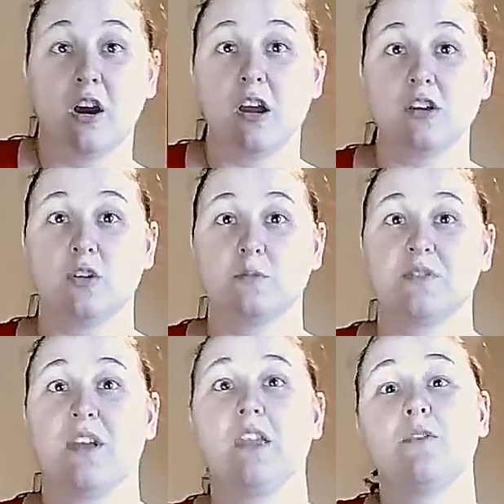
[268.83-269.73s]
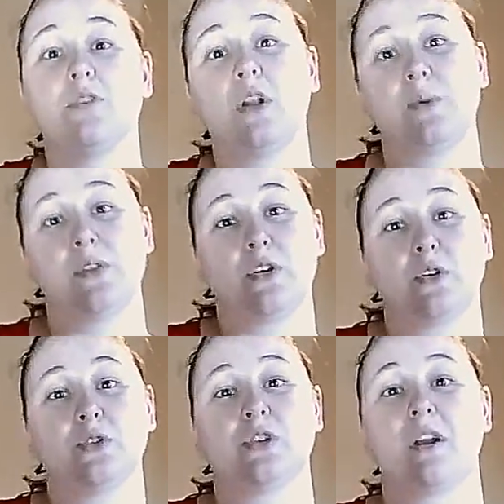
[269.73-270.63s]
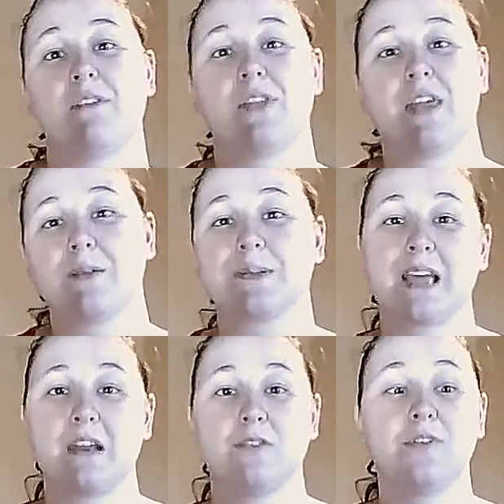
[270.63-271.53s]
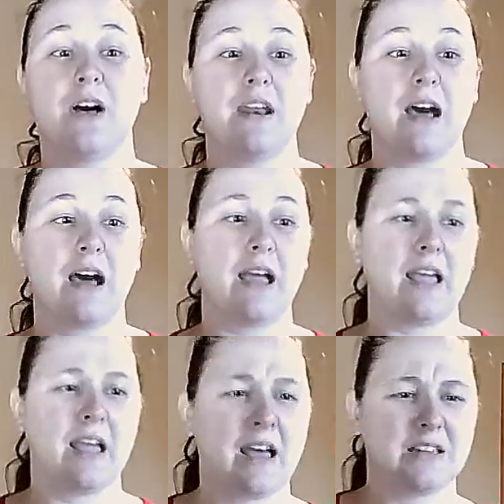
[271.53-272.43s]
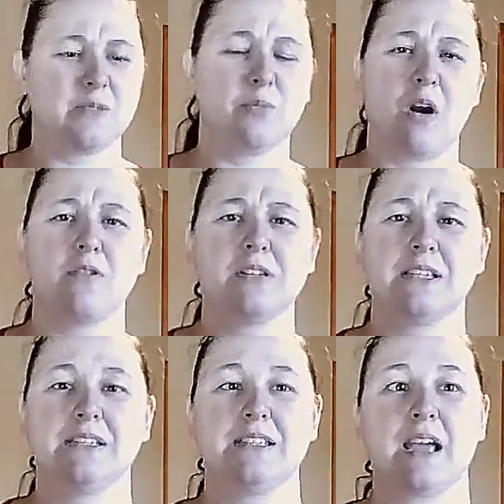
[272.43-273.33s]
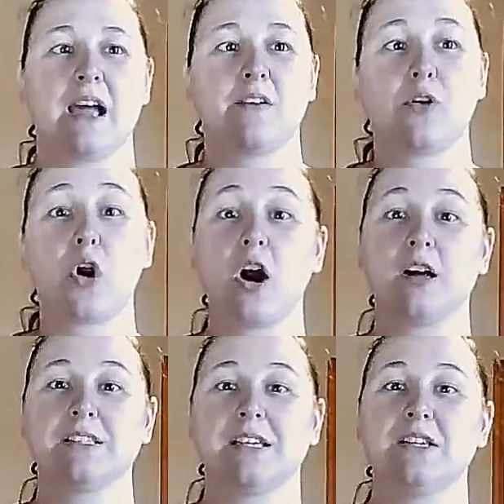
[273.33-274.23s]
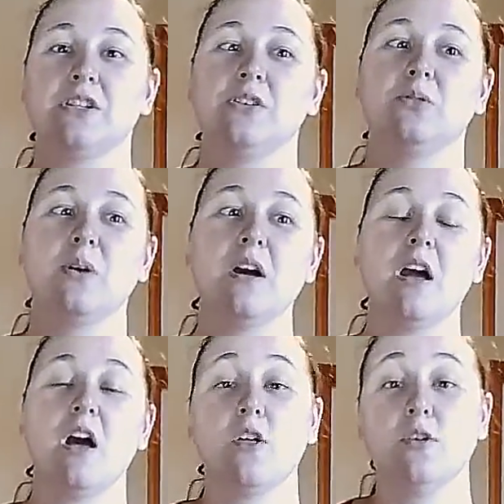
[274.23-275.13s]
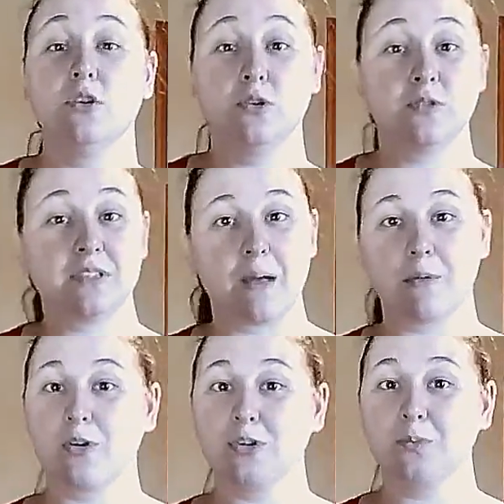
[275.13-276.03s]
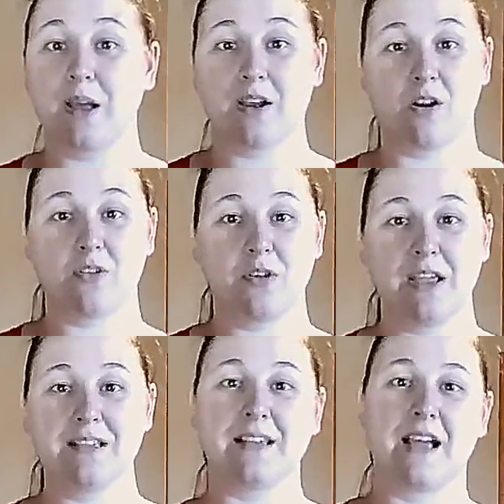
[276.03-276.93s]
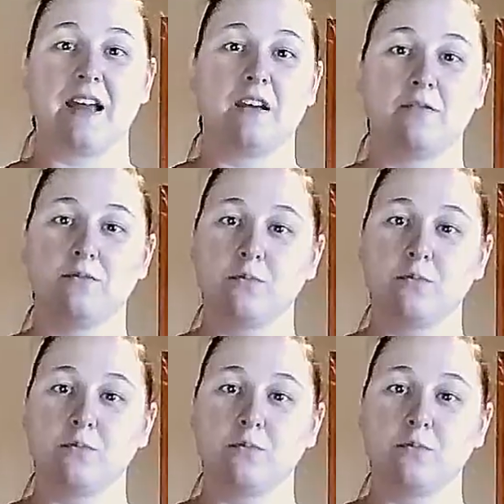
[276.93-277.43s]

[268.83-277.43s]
in terms of, like, you know, following the culture and everything. It was kind of fun. I had some references that kind of crossed into Newt's Emerald by Garth Nix. I kind of